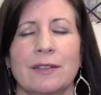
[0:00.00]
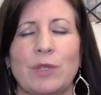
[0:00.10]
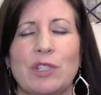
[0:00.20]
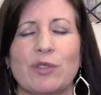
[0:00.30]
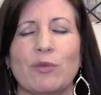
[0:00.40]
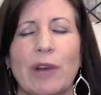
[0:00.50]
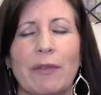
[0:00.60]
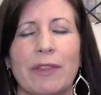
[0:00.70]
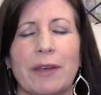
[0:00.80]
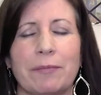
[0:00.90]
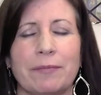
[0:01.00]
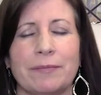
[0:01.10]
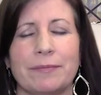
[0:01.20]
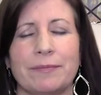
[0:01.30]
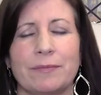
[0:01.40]
We surround them.
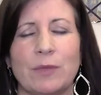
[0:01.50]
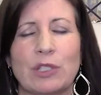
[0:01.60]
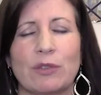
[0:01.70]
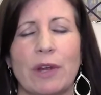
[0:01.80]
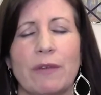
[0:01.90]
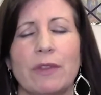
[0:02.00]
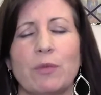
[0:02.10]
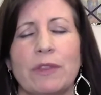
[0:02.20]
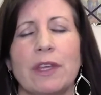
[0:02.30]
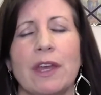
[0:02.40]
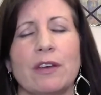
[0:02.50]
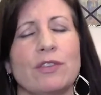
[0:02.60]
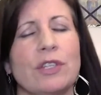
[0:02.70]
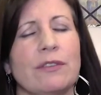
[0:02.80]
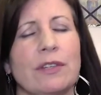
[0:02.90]
We surround them with the
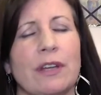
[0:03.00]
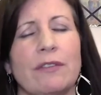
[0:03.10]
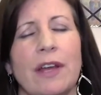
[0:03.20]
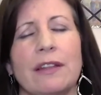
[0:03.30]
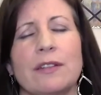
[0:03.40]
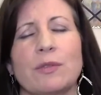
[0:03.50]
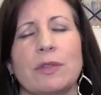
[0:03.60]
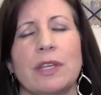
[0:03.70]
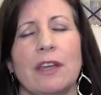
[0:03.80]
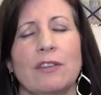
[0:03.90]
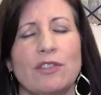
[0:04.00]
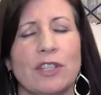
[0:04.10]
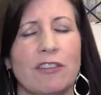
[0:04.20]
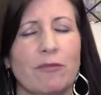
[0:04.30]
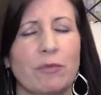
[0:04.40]
energy of nonviolence, with the
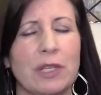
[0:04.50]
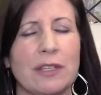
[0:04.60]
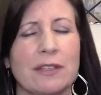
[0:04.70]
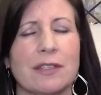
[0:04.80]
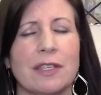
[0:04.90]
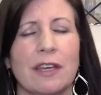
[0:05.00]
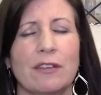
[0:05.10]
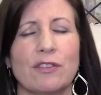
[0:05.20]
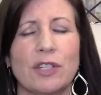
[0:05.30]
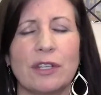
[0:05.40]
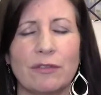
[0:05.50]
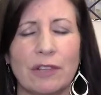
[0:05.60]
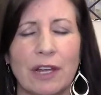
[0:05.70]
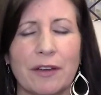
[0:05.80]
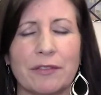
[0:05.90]
energy of peace, the energy of
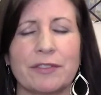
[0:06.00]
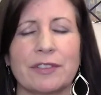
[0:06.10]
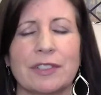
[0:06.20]
love.